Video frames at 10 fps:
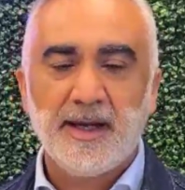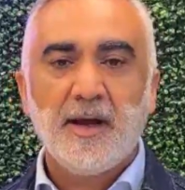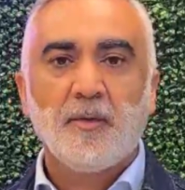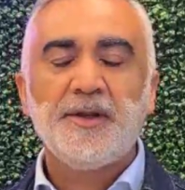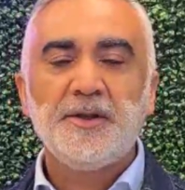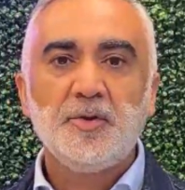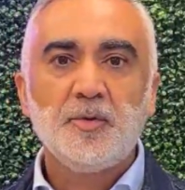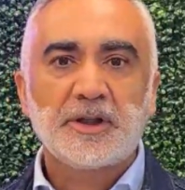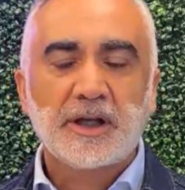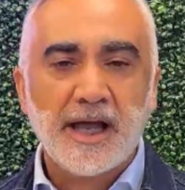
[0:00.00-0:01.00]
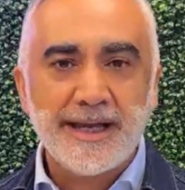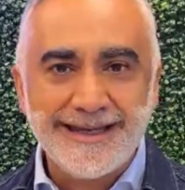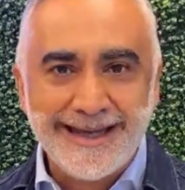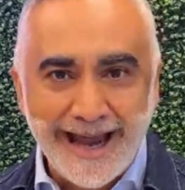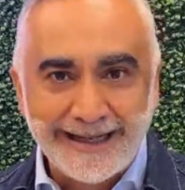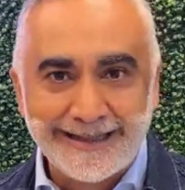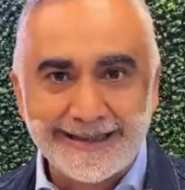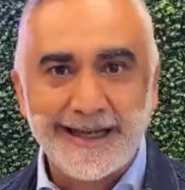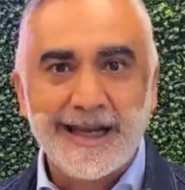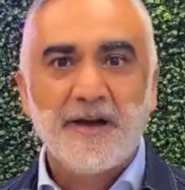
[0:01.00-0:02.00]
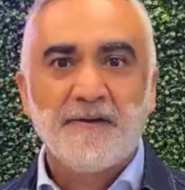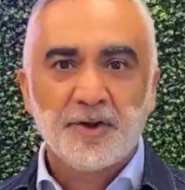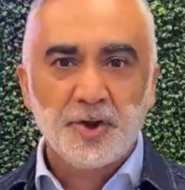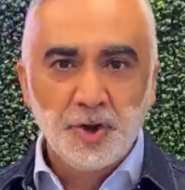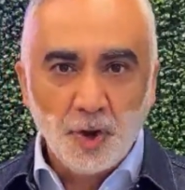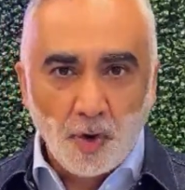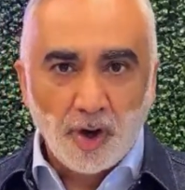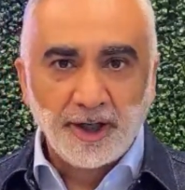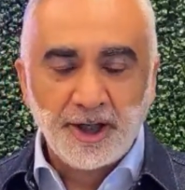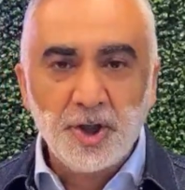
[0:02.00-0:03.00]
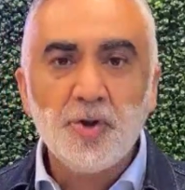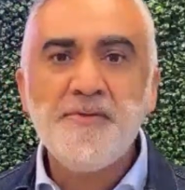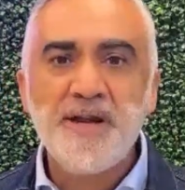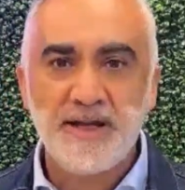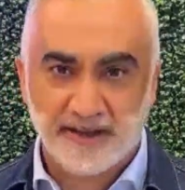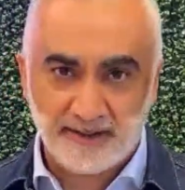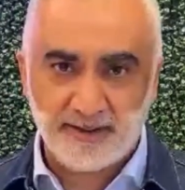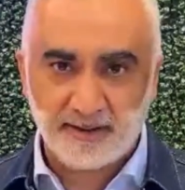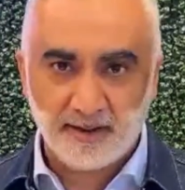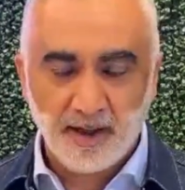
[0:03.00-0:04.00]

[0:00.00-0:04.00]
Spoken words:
When you connect your humanness